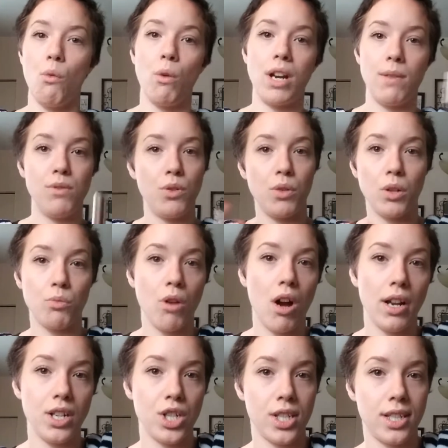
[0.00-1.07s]
what I'm doing
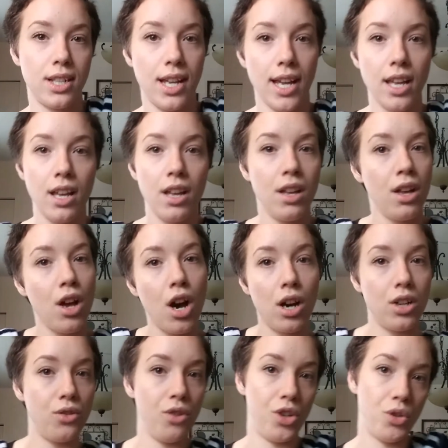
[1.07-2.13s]
wrong, and just to like,
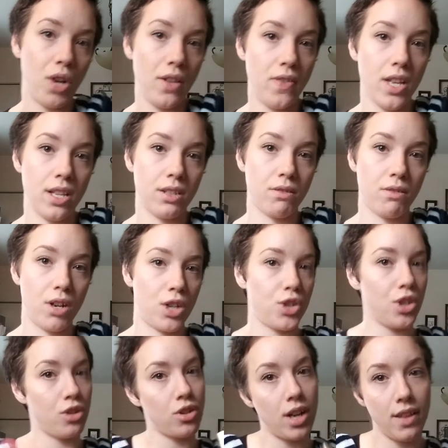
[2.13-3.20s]
Audrey, try this, or
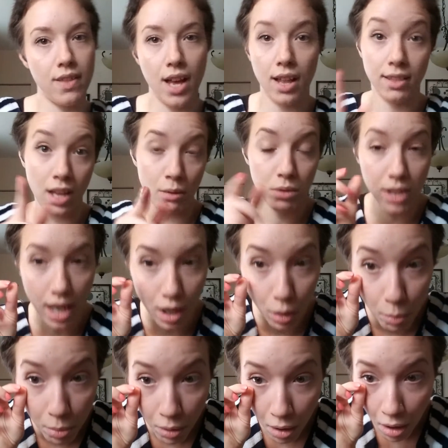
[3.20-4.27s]
Audrey, try that, that would
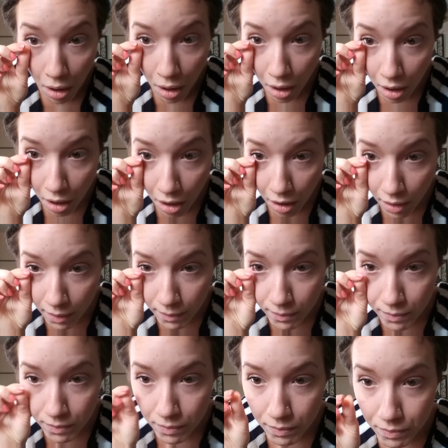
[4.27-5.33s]
help.
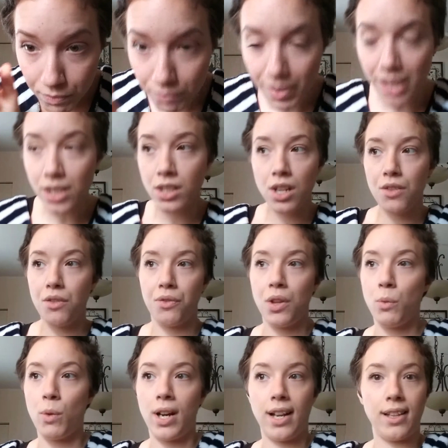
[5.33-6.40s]
That's another
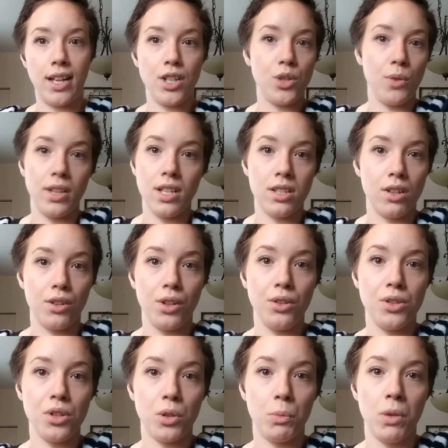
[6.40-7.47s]
thing why I like doing this on
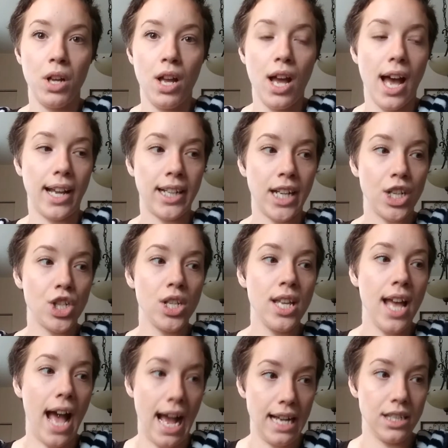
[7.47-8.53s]
YouTube. I can
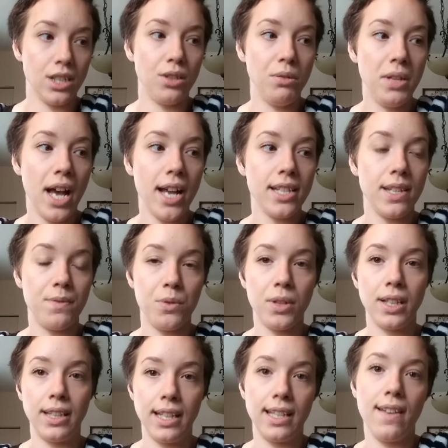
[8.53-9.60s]
actually ask you guys if you
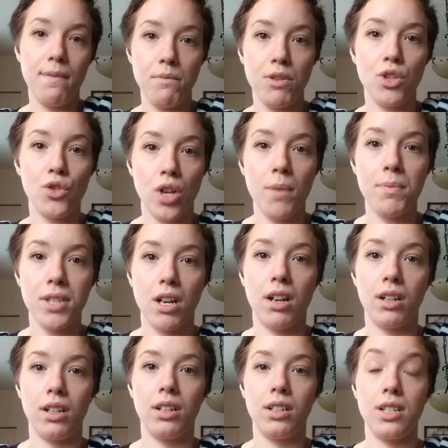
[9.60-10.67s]
can like give me tips
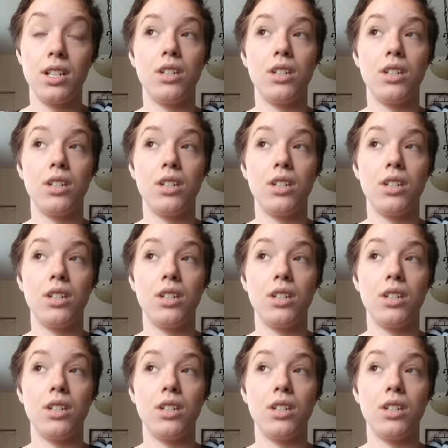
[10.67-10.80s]
on